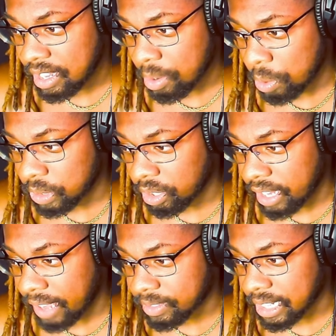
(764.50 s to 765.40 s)
We
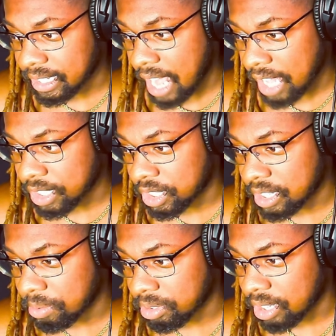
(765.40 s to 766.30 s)
literally have
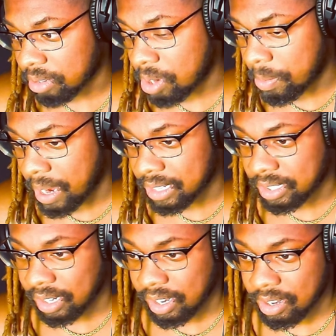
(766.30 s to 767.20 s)
technology with like robots
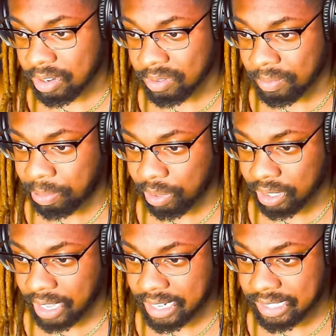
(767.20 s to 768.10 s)
that are, you know,
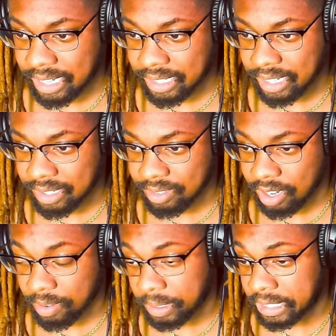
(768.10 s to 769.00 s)
borderline sentient
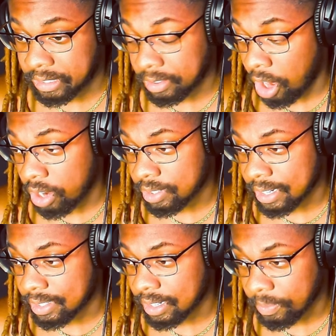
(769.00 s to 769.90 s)
or, you know, are
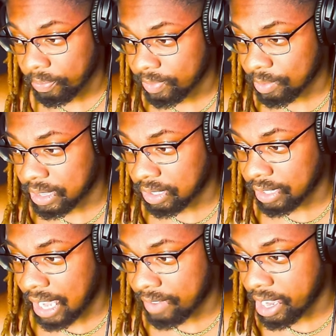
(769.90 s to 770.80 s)
sentient. We
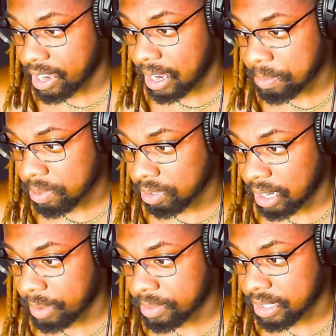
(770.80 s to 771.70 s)
literally have AI
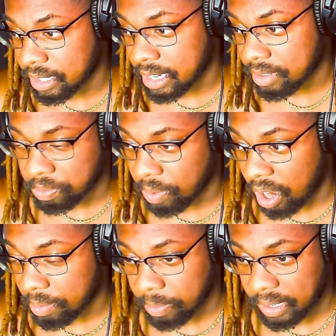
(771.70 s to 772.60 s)
programs that like
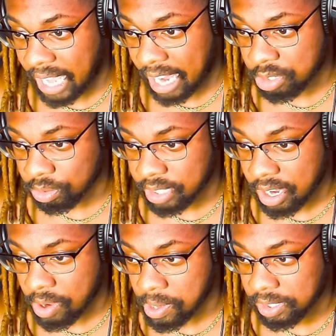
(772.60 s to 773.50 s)
are actual
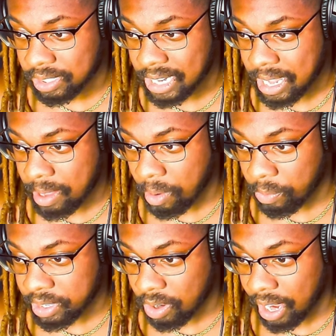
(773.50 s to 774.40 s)
terrorists, but
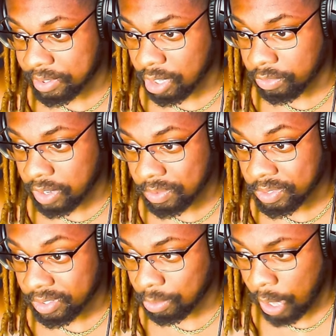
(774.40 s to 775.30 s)
we don't have cell
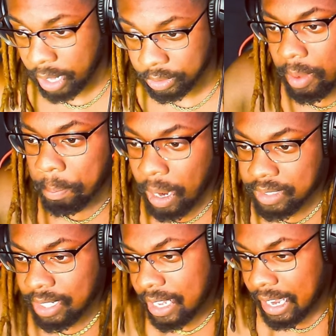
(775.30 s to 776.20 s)
phones. Wild.
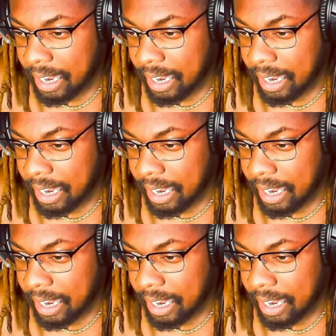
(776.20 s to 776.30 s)
But